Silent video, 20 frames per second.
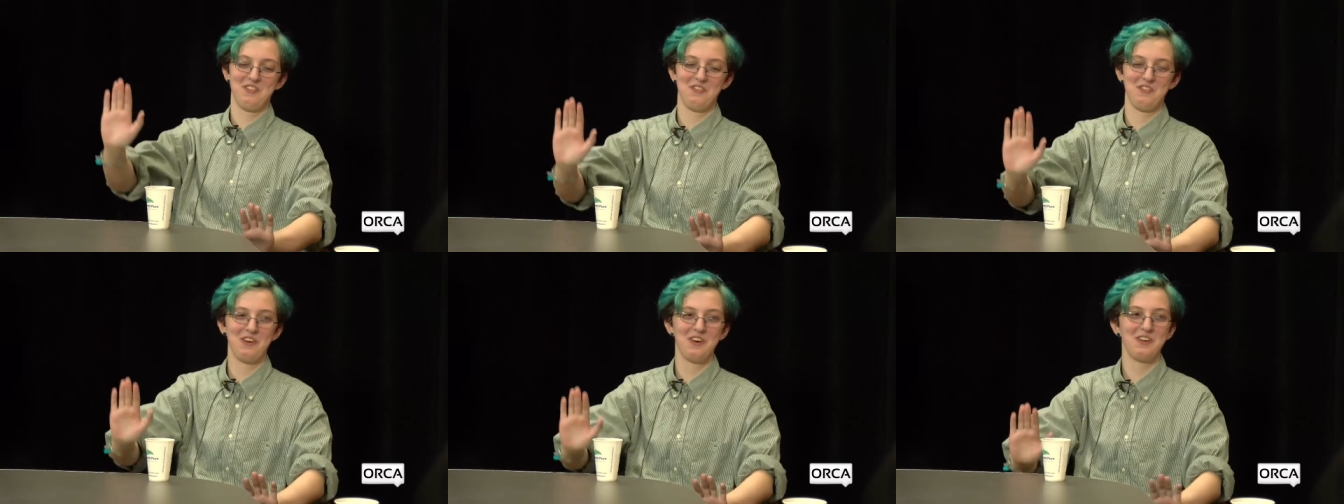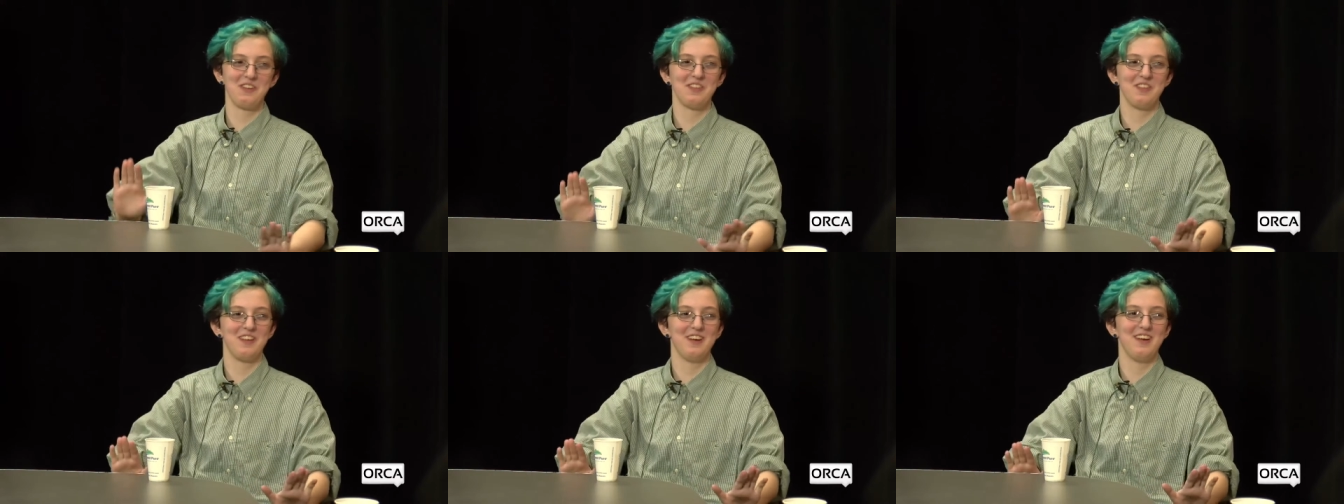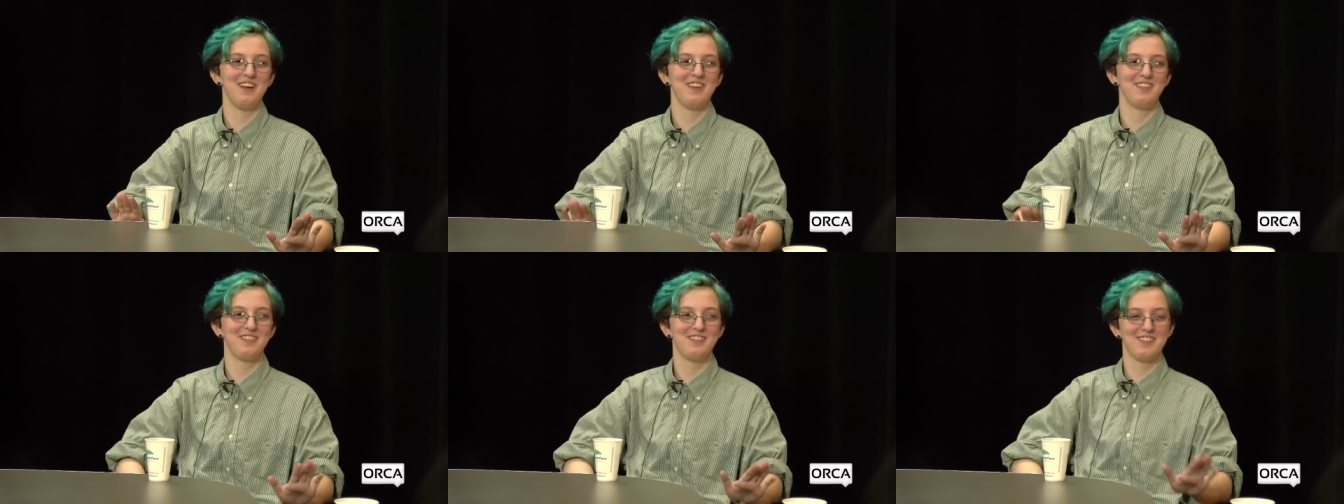work
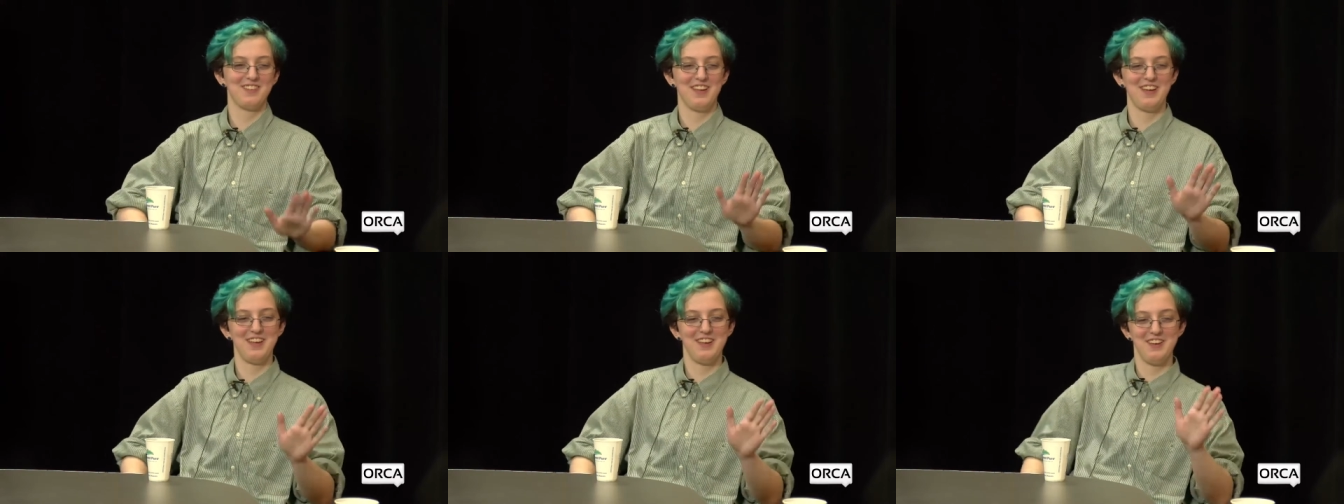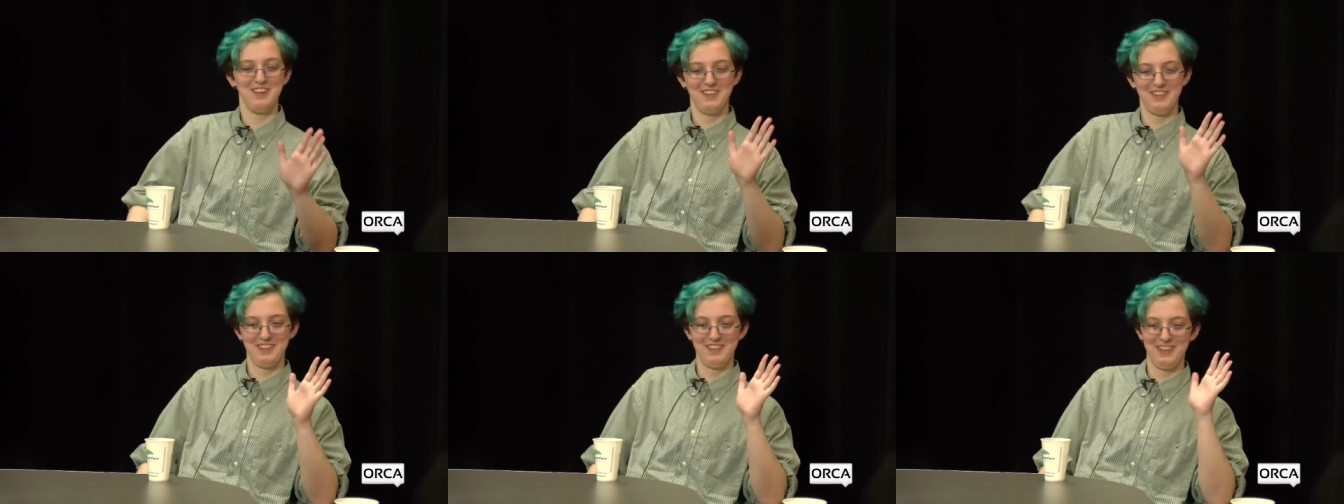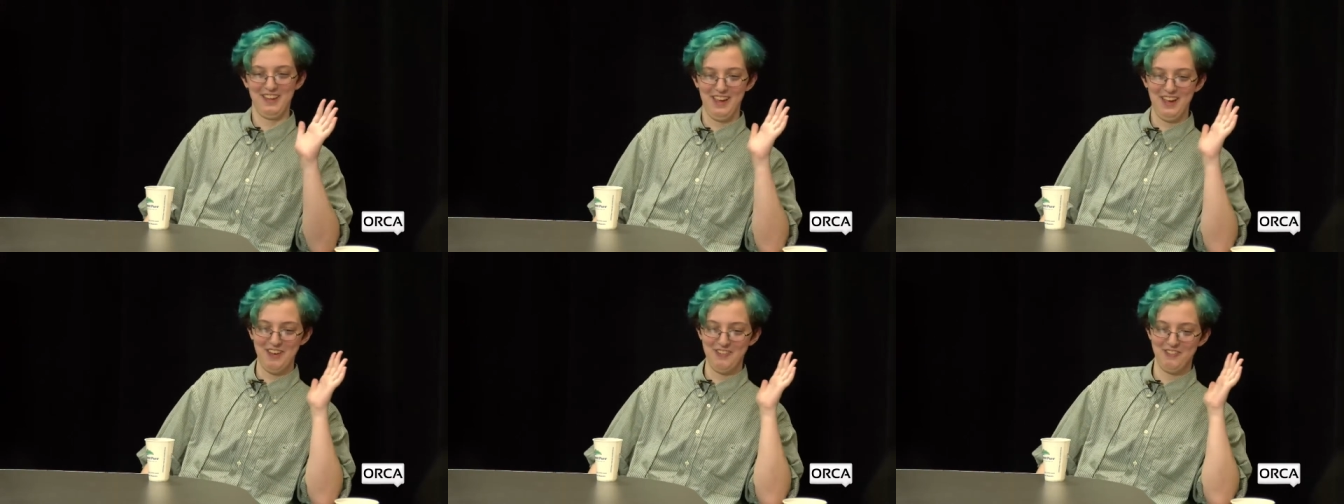things. Like
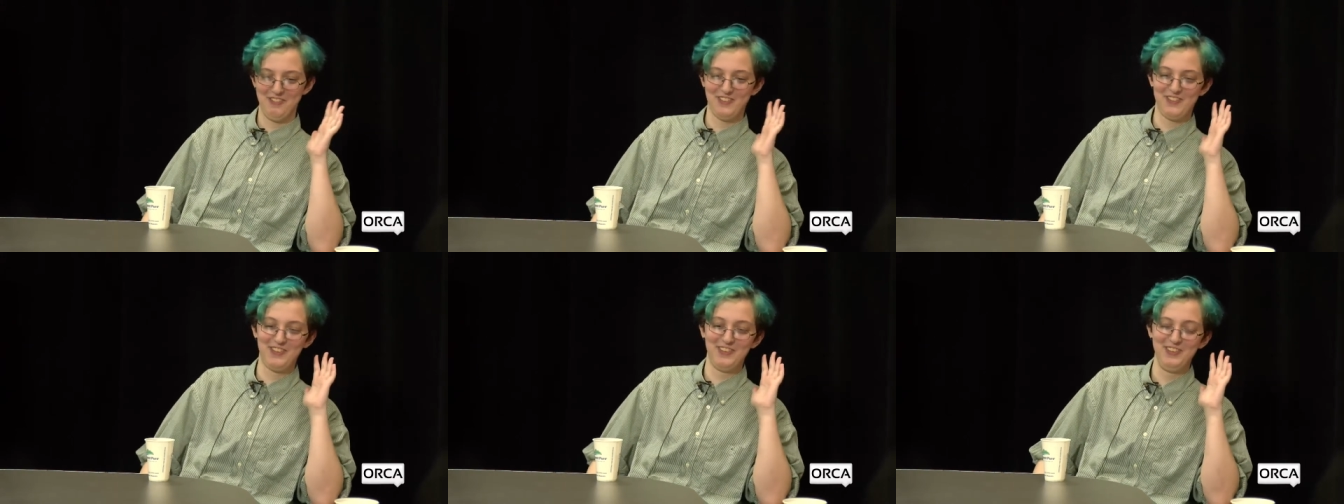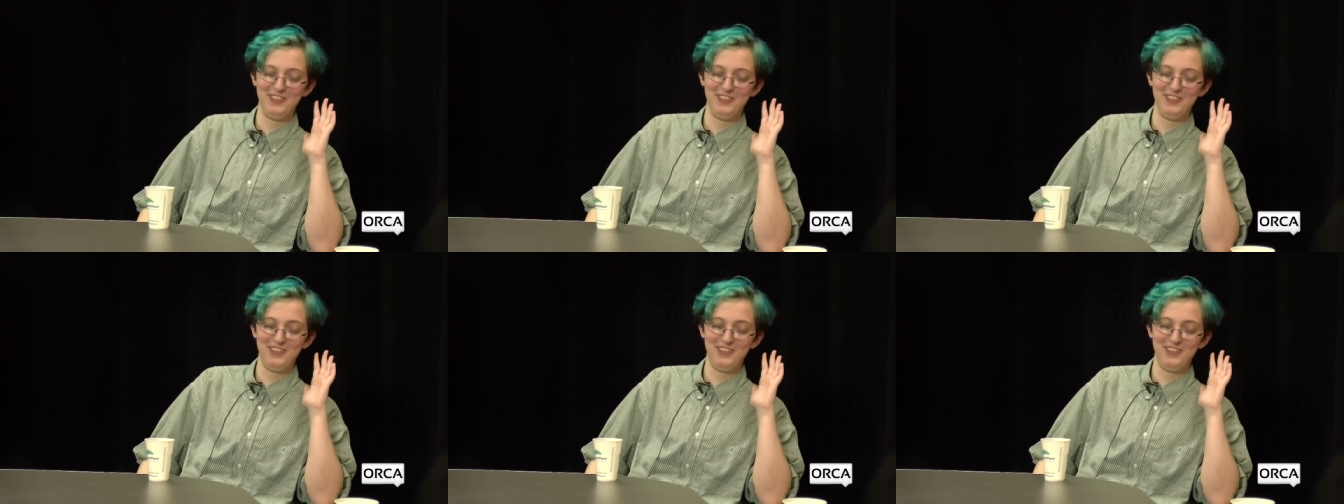that's hmm.